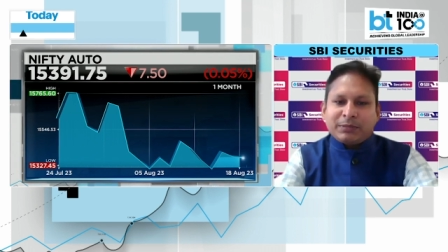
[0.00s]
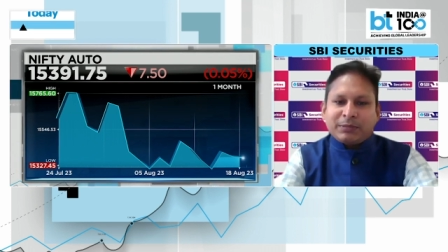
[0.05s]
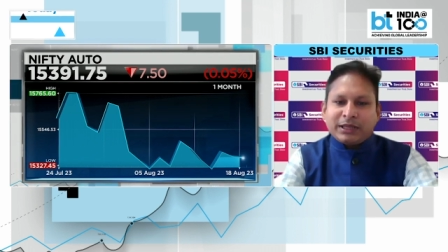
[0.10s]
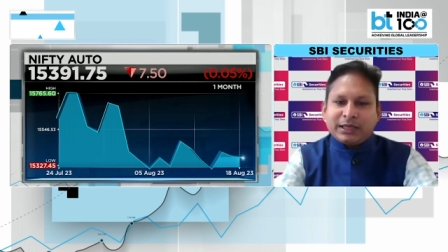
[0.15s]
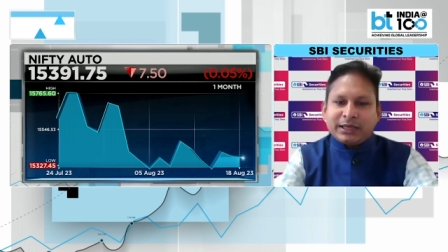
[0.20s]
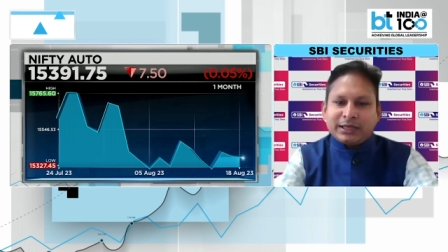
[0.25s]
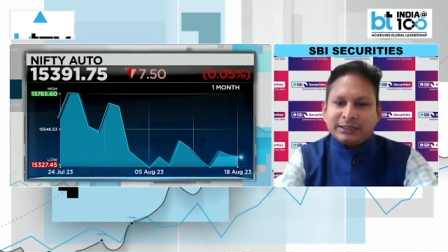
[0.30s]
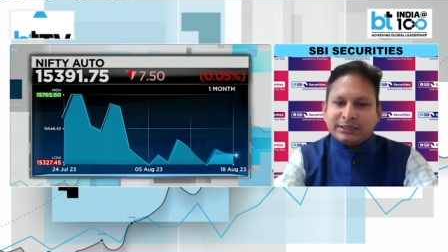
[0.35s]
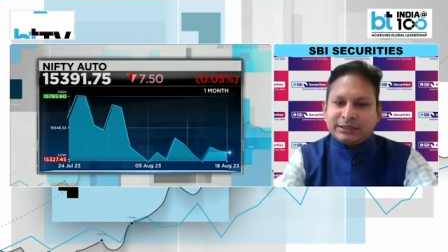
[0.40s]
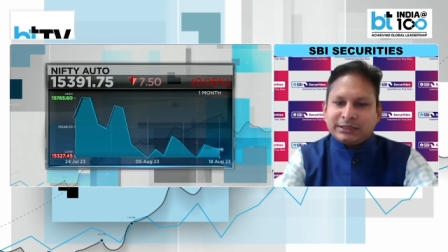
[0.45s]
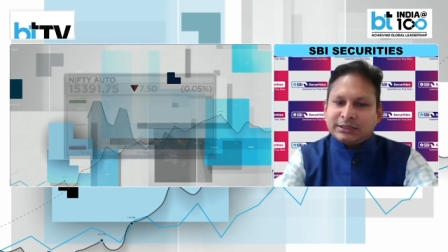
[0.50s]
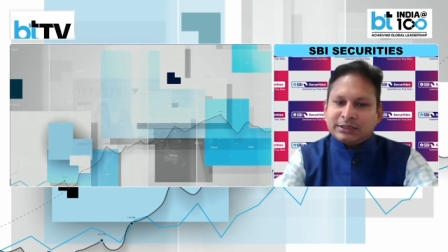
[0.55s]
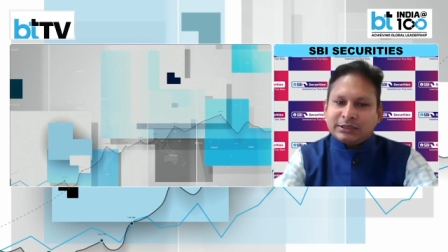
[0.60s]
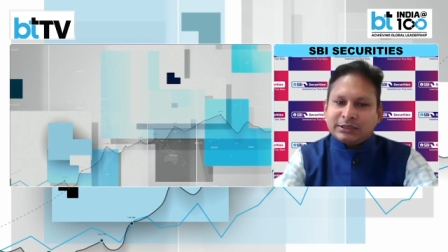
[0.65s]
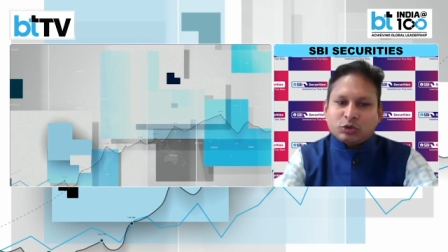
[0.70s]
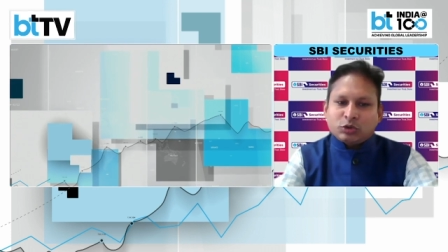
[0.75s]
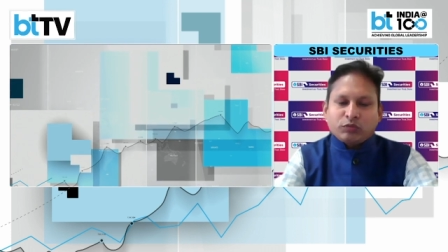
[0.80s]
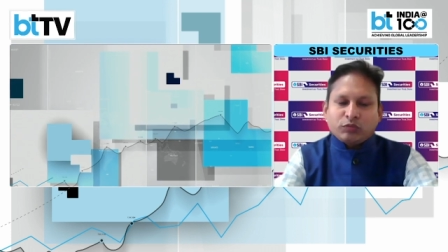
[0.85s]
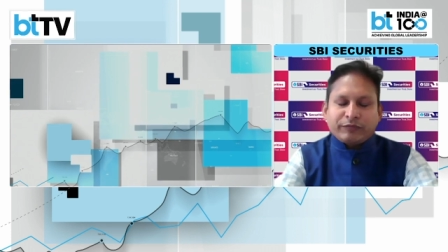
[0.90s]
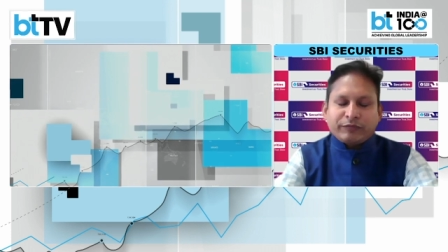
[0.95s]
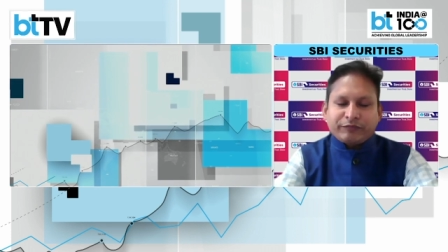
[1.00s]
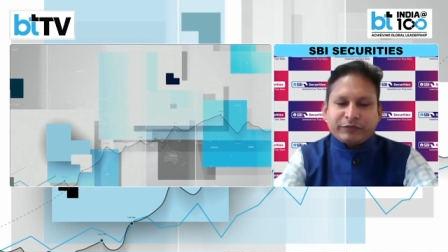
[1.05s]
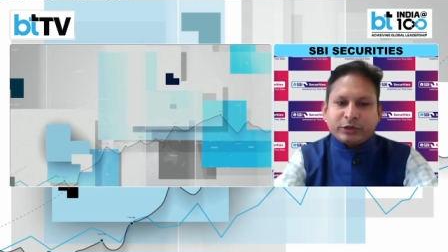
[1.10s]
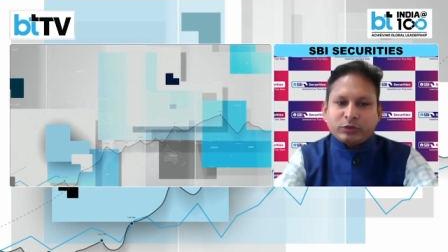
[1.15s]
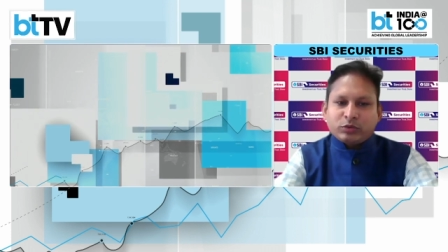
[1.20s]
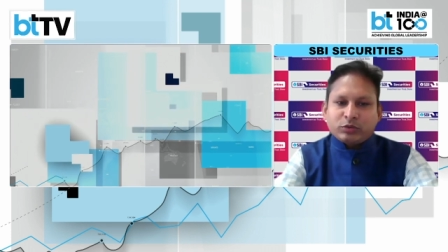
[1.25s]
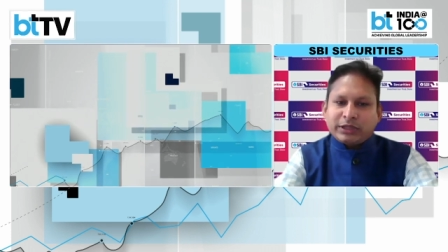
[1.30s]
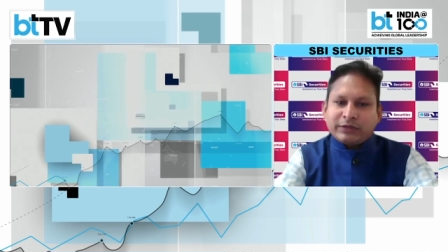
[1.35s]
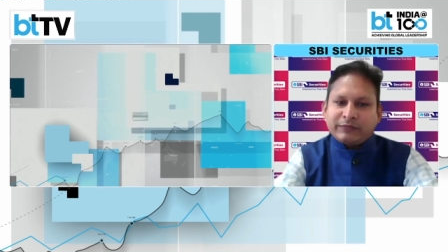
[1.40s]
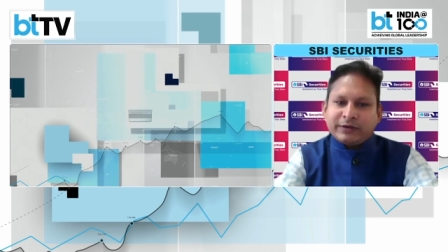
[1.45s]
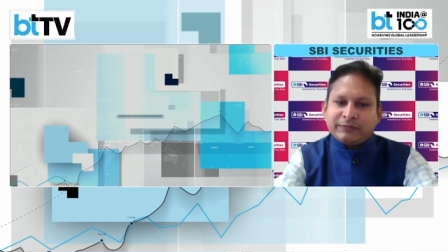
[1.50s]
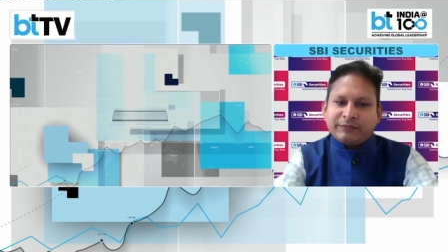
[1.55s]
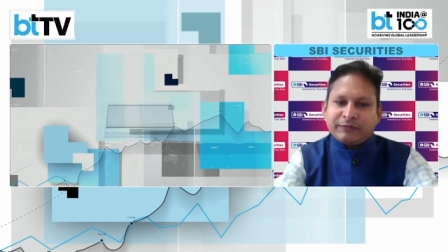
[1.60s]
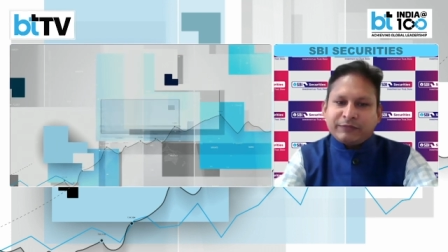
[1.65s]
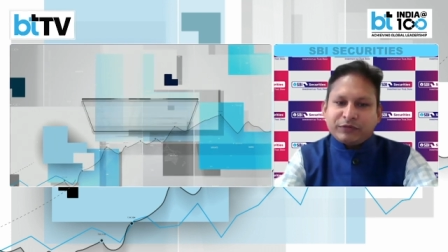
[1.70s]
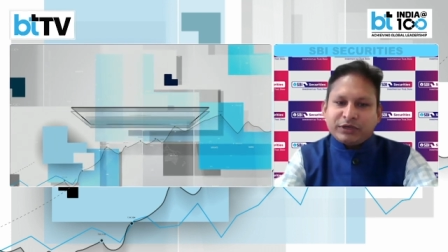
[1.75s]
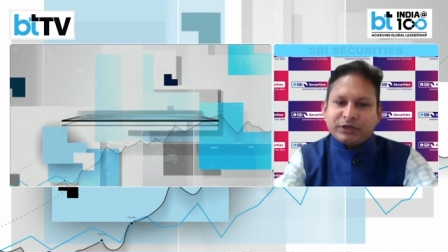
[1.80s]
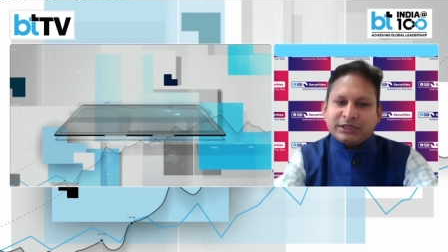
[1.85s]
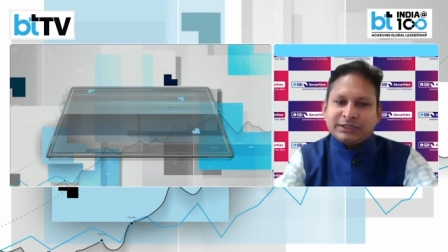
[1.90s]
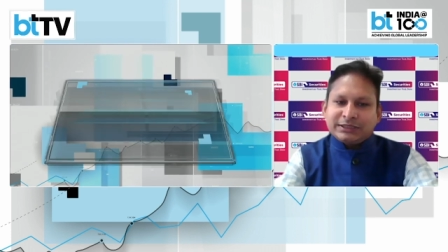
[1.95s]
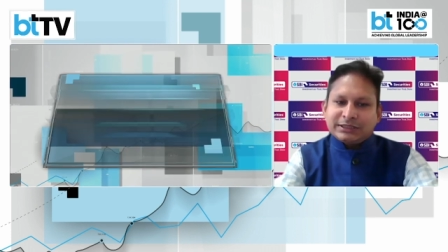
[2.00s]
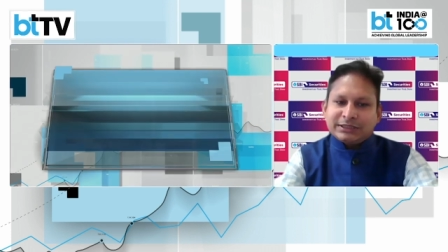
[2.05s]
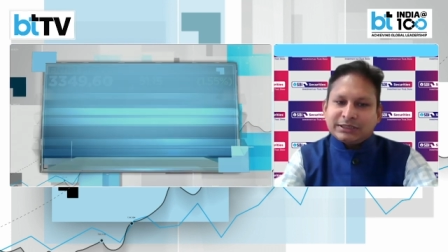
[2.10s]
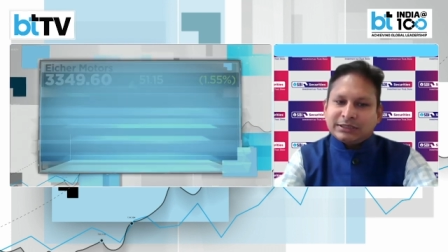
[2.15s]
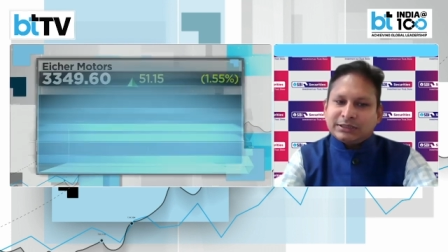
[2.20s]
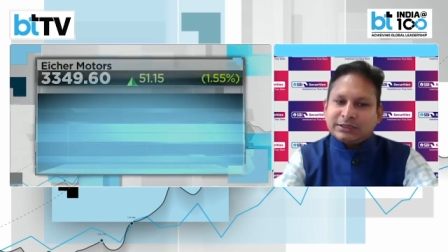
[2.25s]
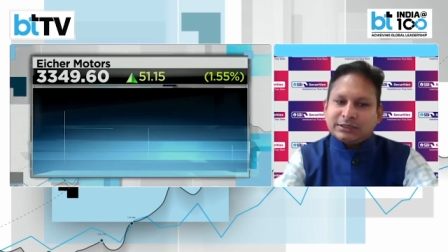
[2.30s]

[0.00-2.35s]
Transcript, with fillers: player in 250 to 750